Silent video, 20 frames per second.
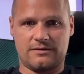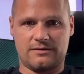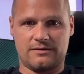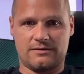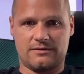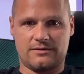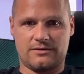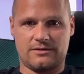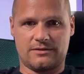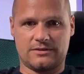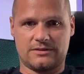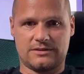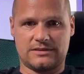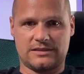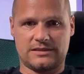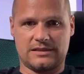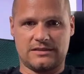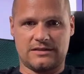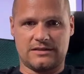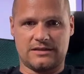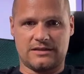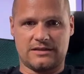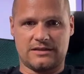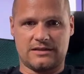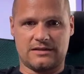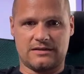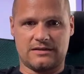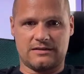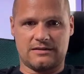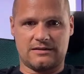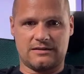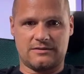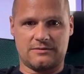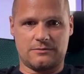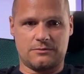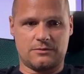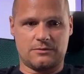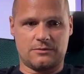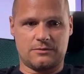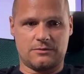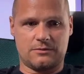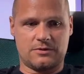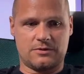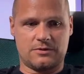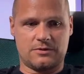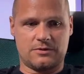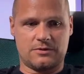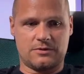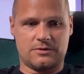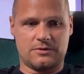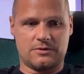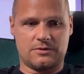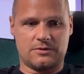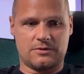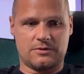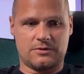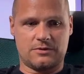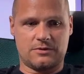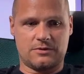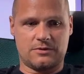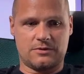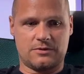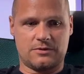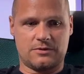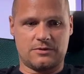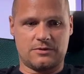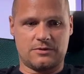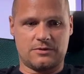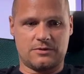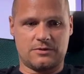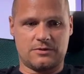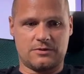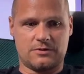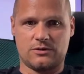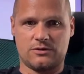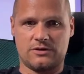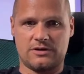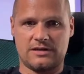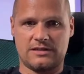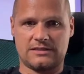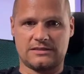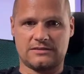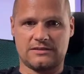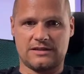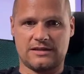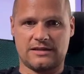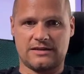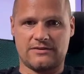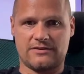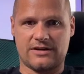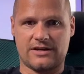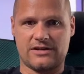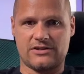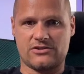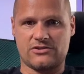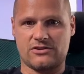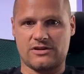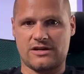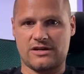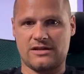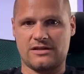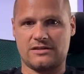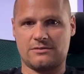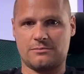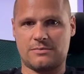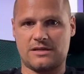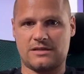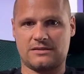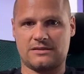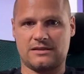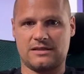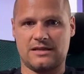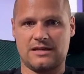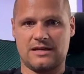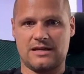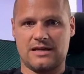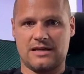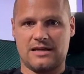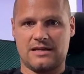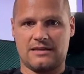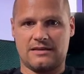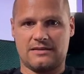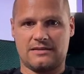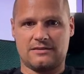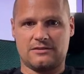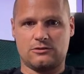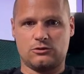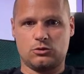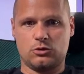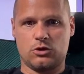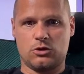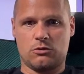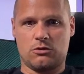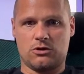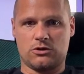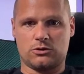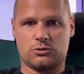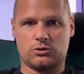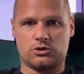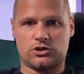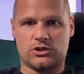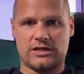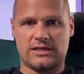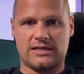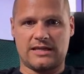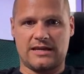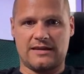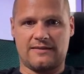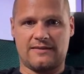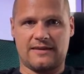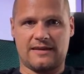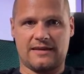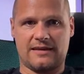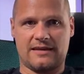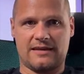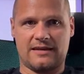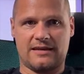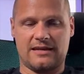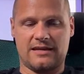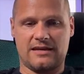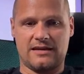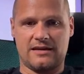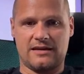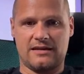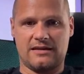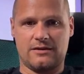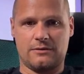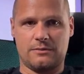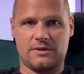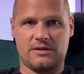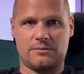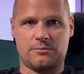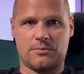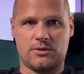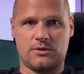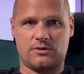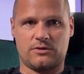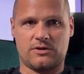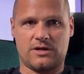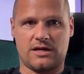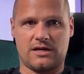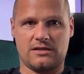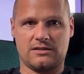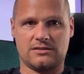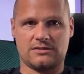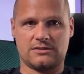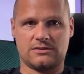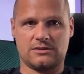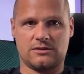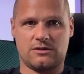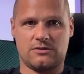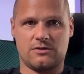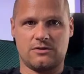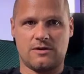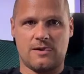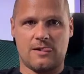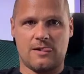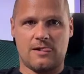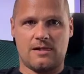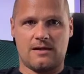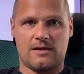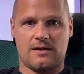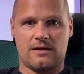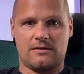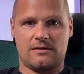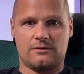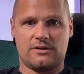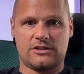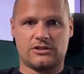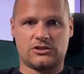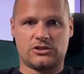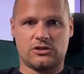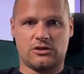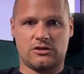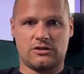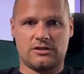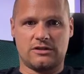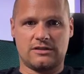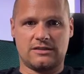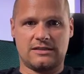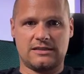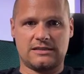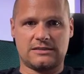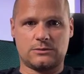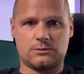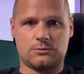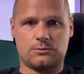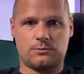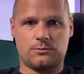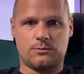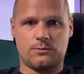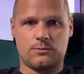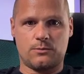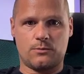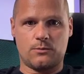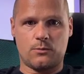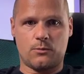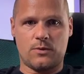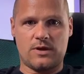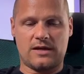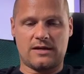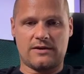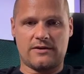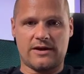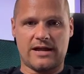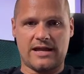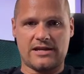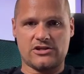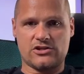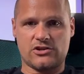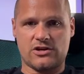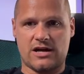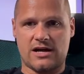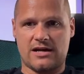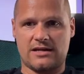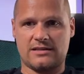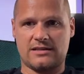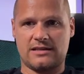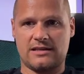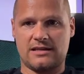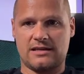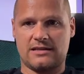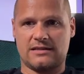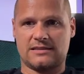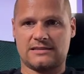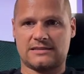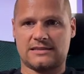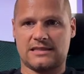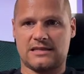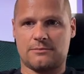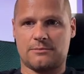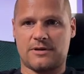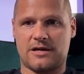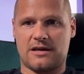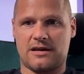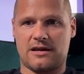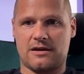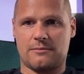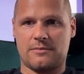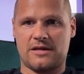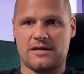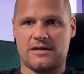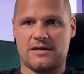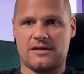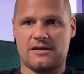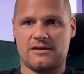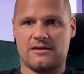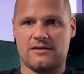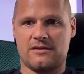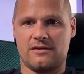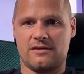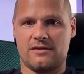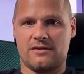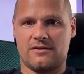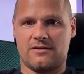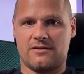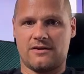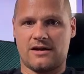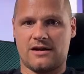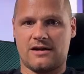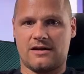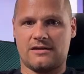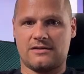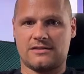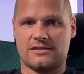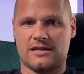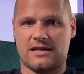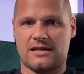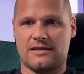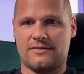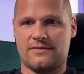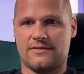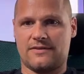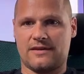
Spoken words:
don't see, like what I can do, maybe draw this like a range, right? But you don't want to trade anything in here in the midpoint, right? So you can draw this weekly range, right? Set up alarm here, right? And